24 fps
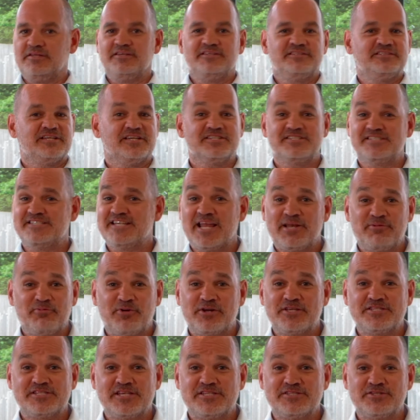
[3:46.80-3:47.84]
Does exactly what
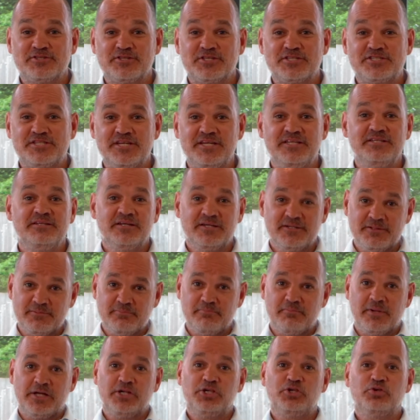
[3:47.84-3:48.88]
it says on the tin,
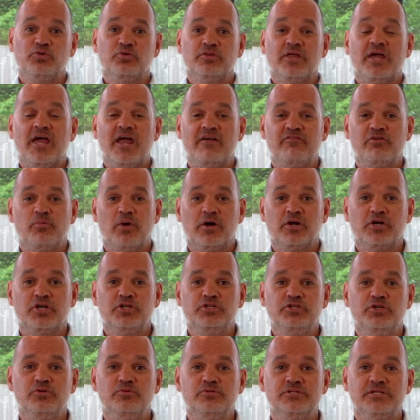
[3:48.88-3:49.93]
make sure that everyone can
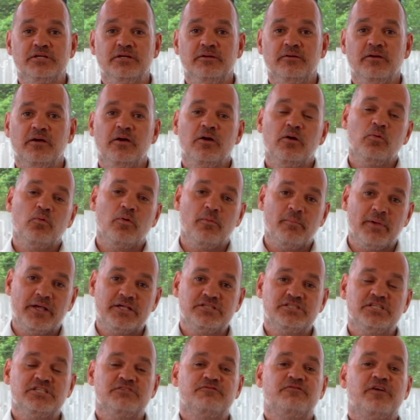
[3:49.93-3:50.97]
use it. What makes
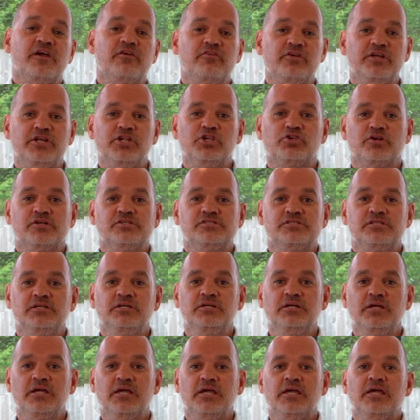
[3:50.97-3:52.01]
this very
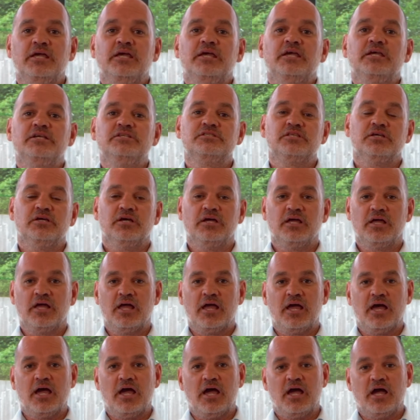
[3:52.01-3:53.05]
interesting is that
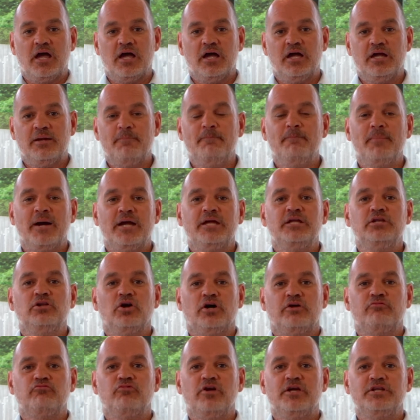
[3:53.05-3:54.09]
a
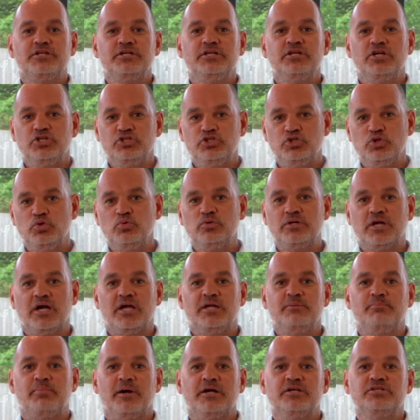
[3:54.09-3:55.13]
mainline ready
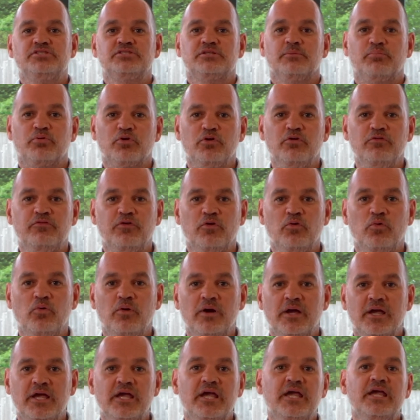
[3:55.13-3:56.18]
UK-based approval
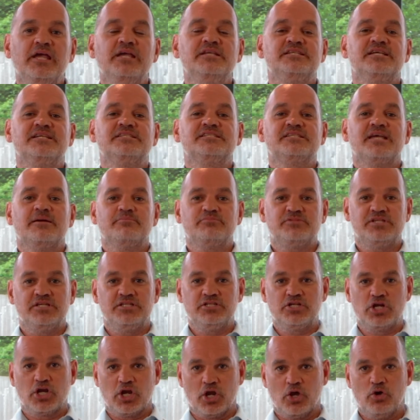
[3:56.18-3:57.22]
is
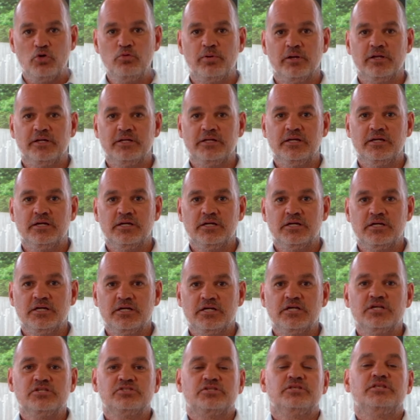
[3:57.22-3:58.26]
accepted globally.
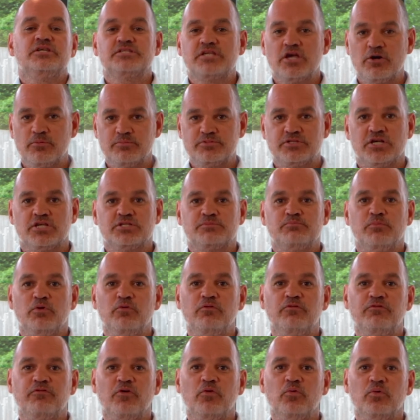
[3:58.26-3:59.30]
So this helps us move
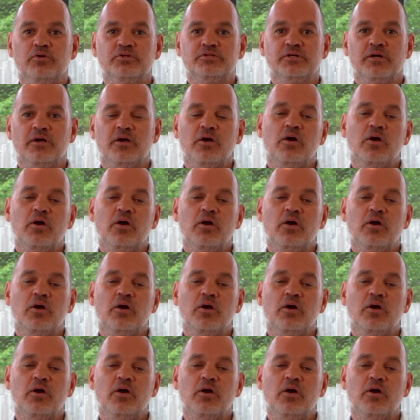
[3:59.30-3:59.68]
forward.